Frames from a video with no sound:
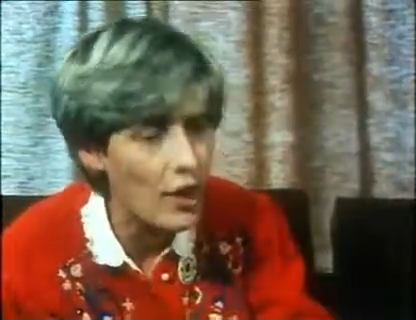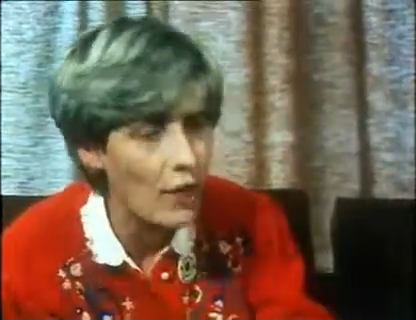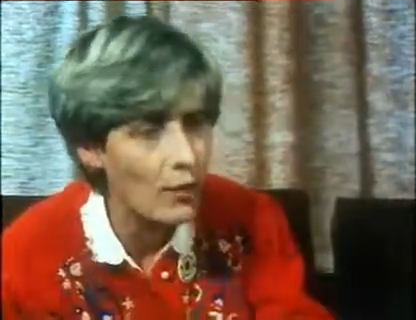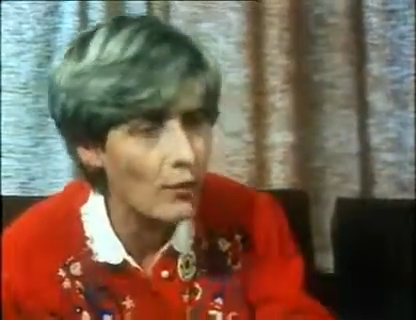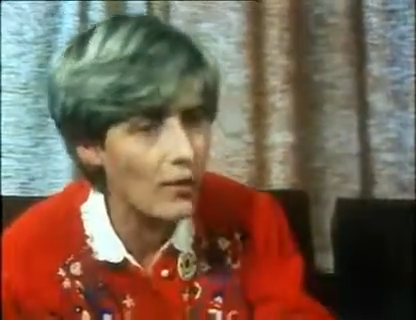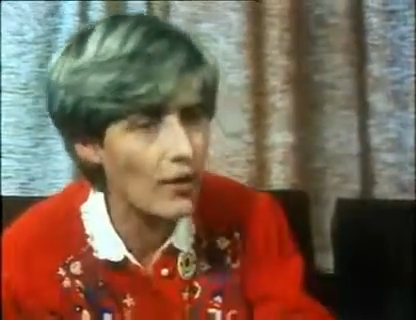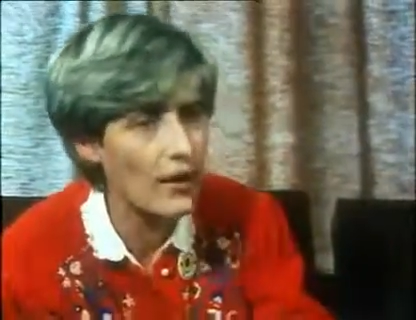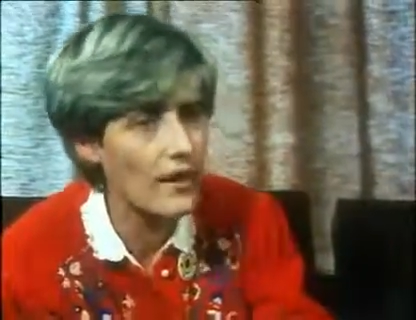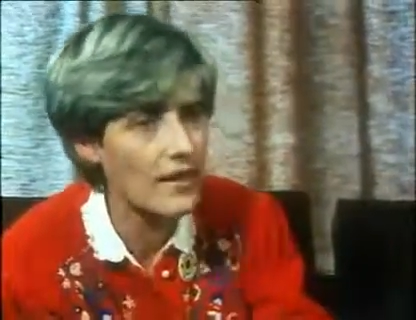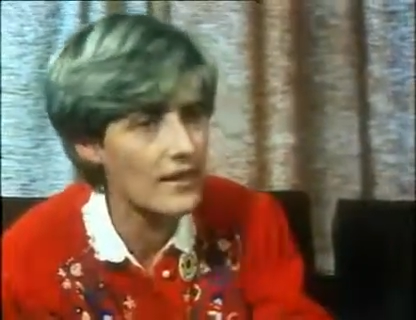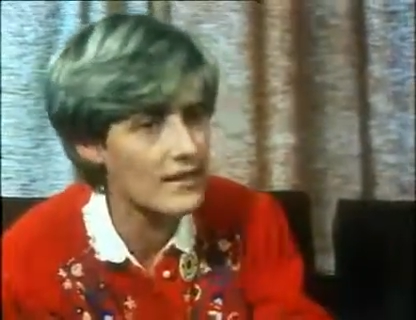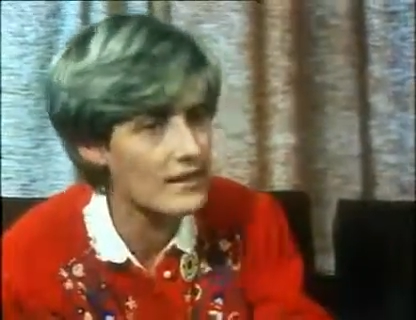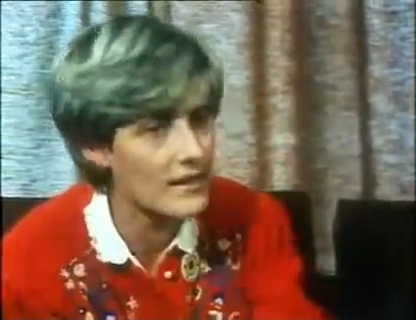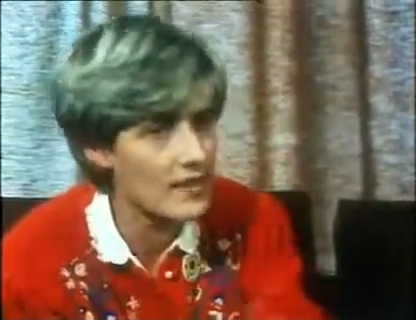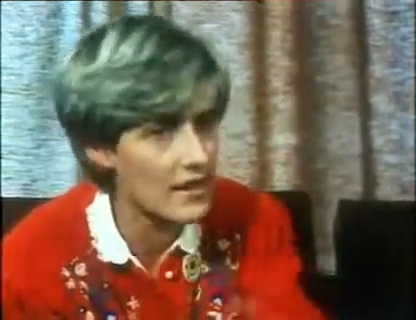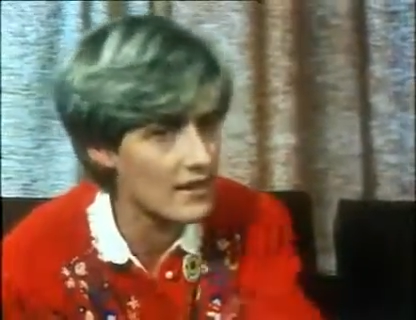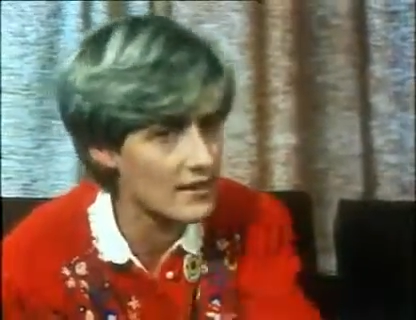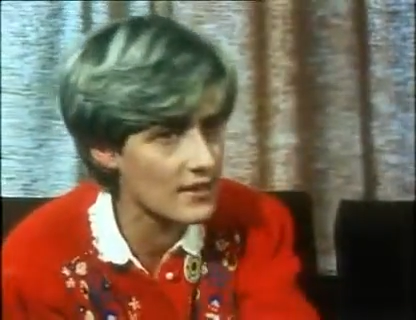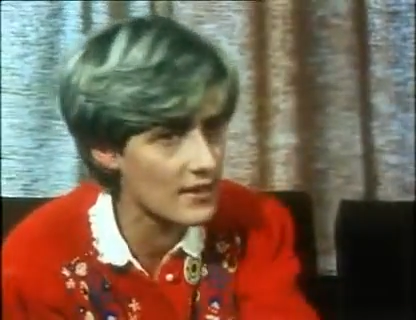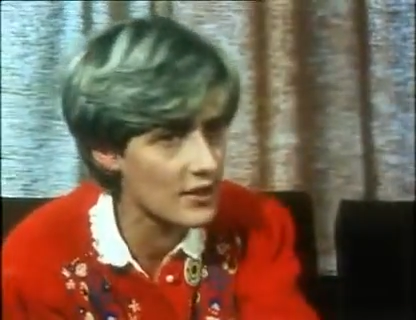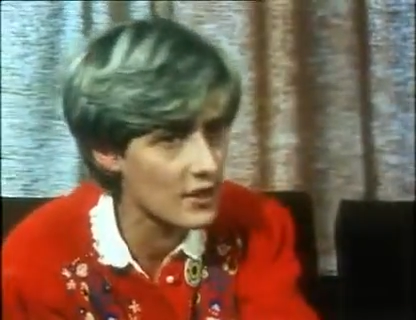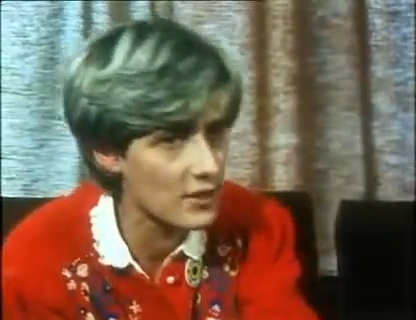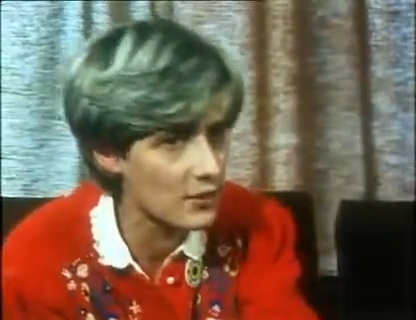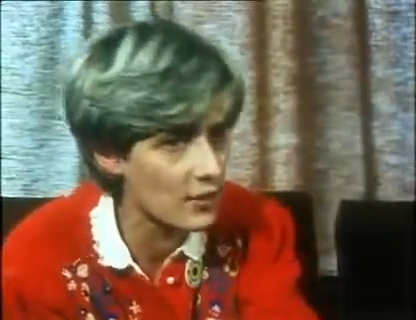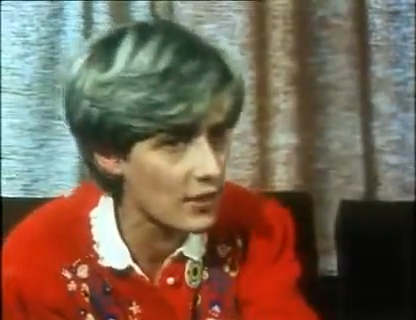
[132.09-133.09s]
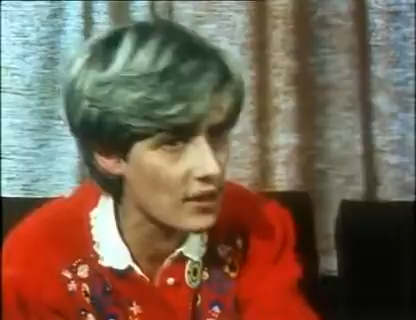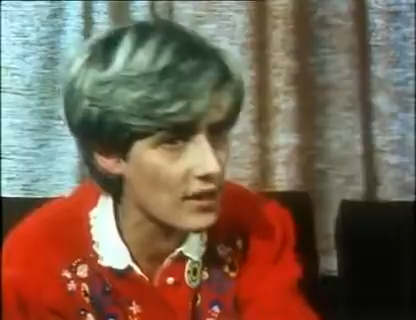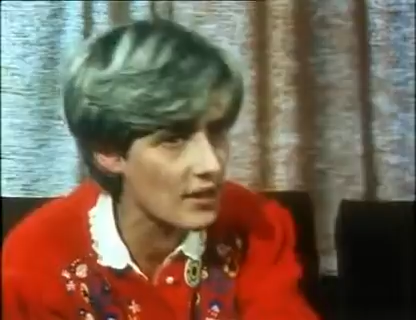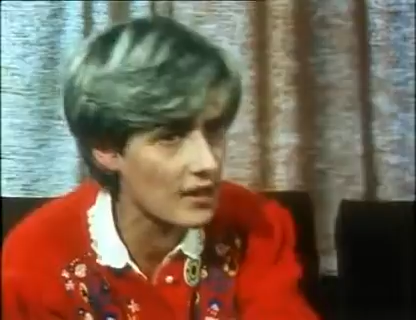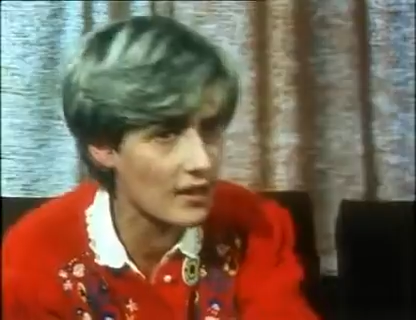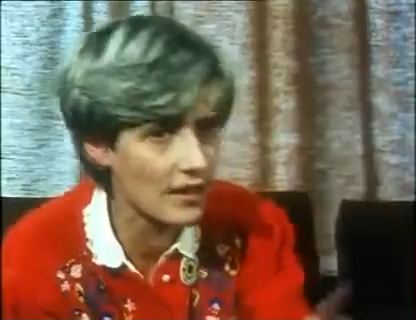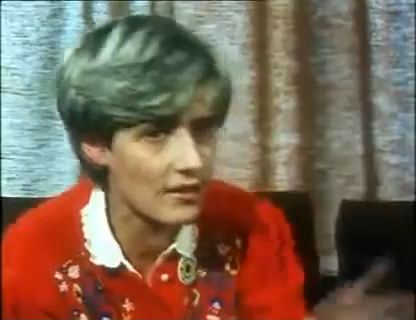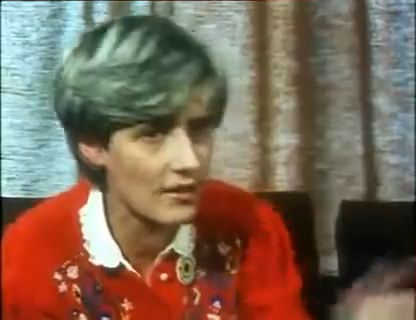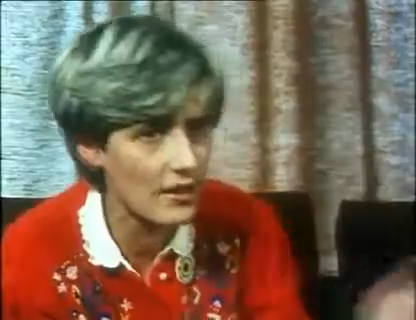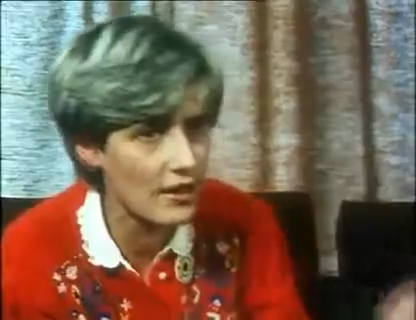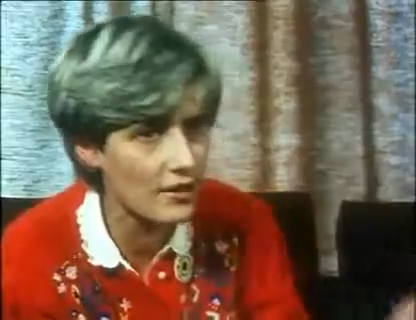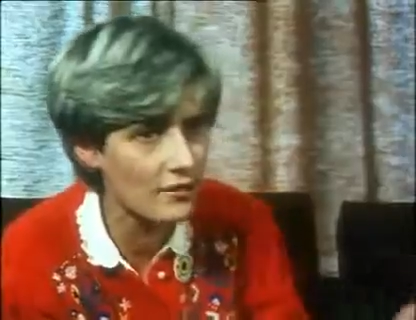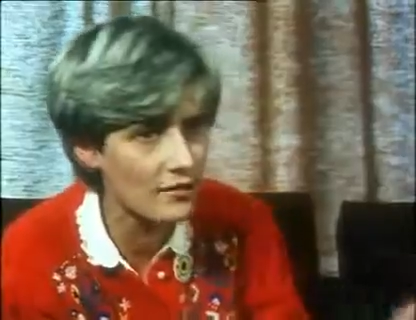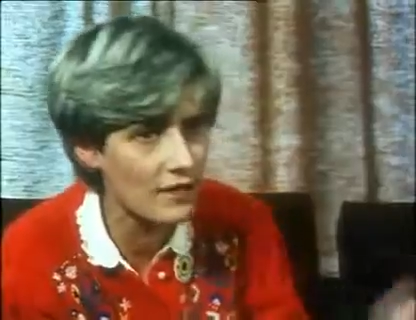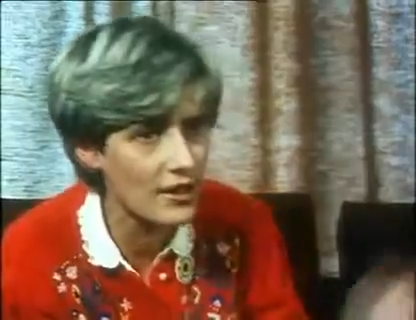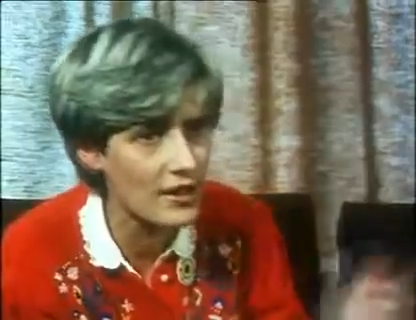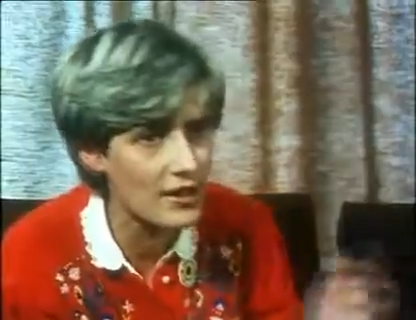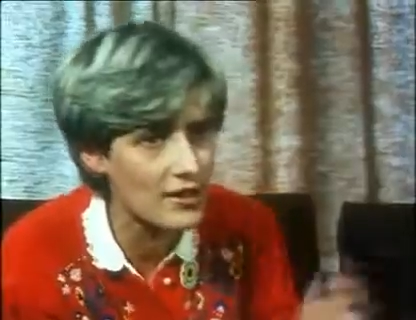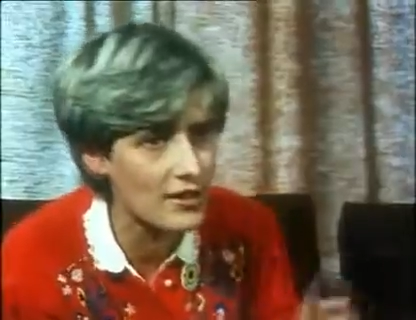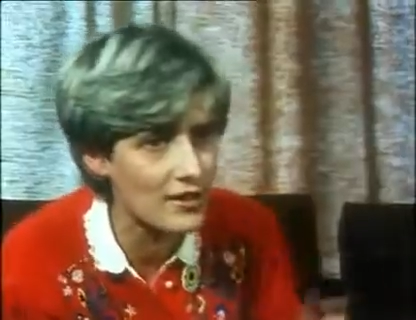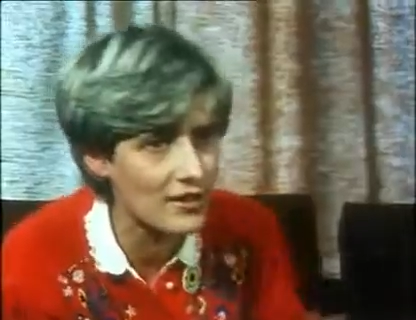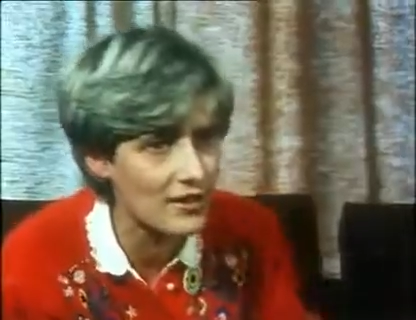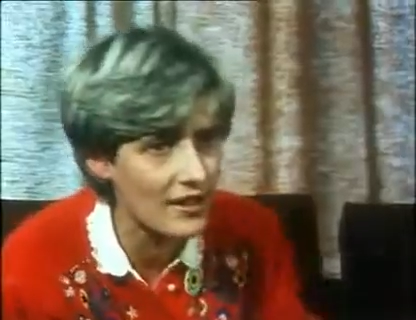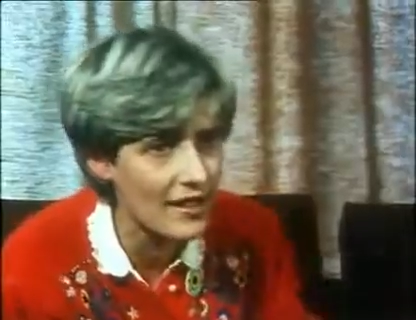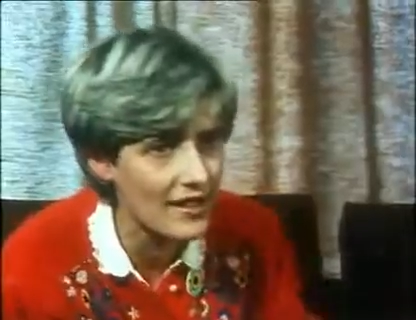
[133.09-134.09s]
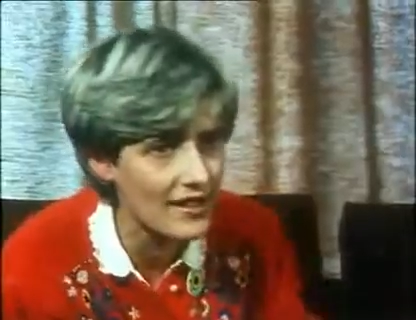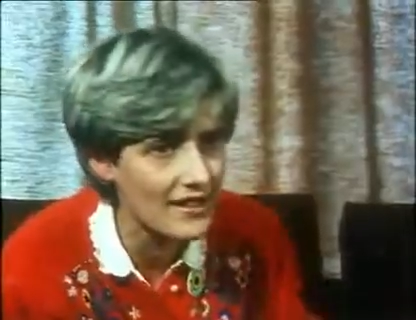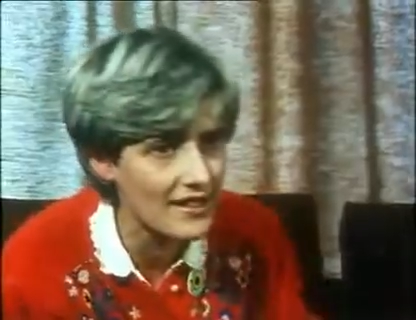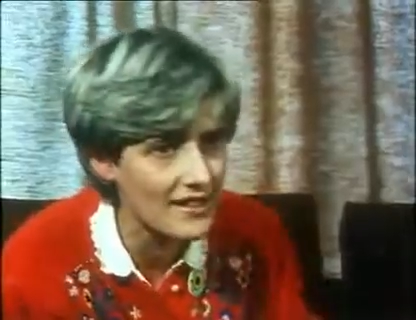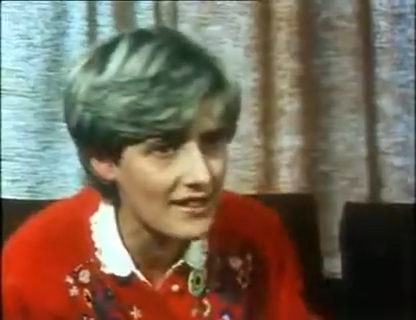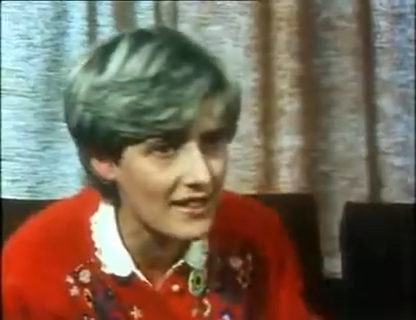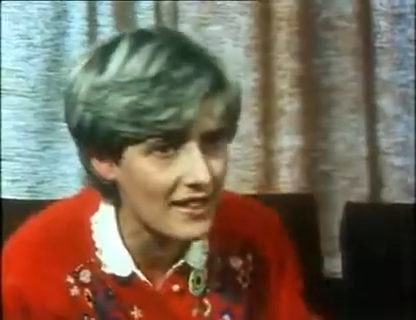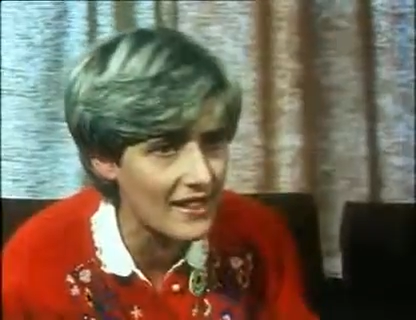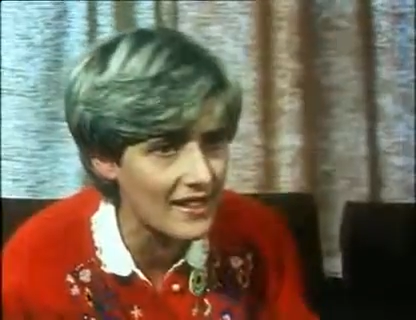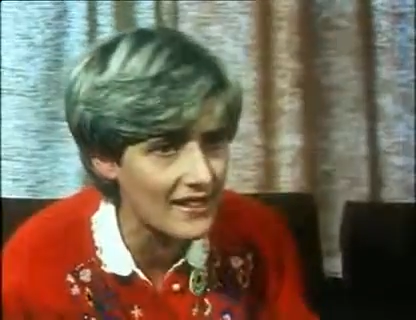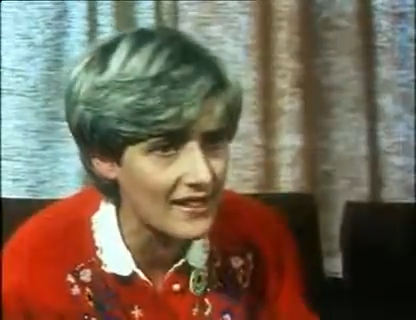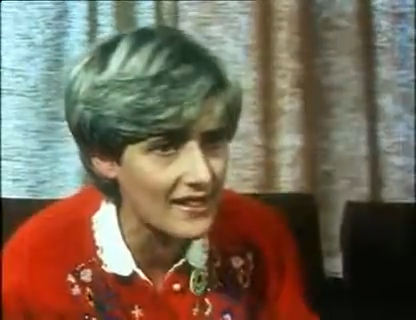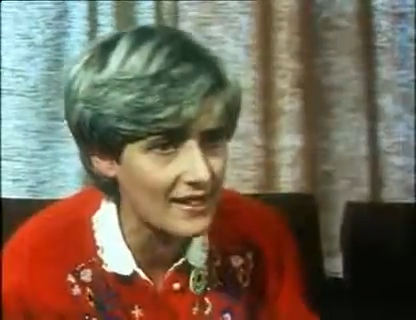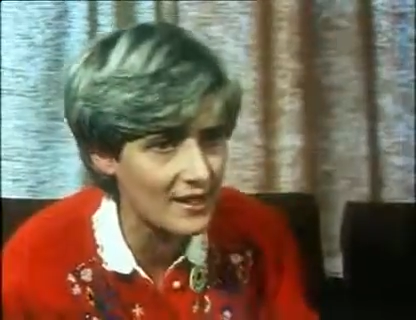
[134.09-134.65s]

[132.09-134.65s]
whereas the SS-20 cannot reach the United States.